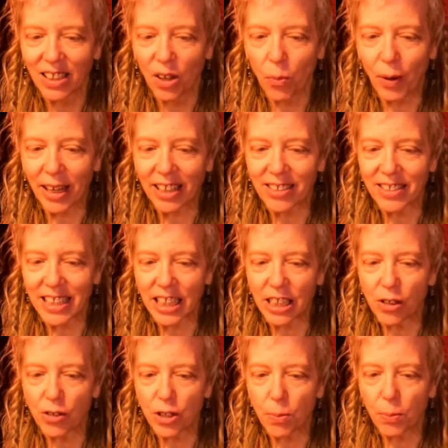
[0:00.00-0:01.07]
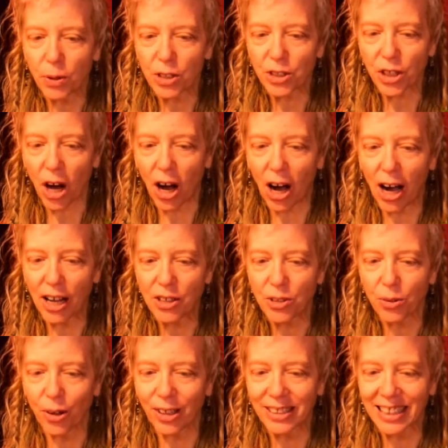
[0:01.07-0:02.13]
We continued to push on
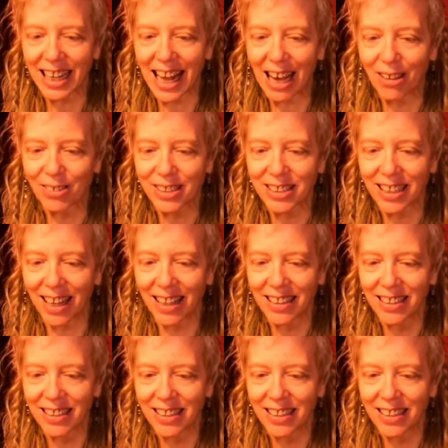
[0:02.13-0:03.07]
towards Langsoka,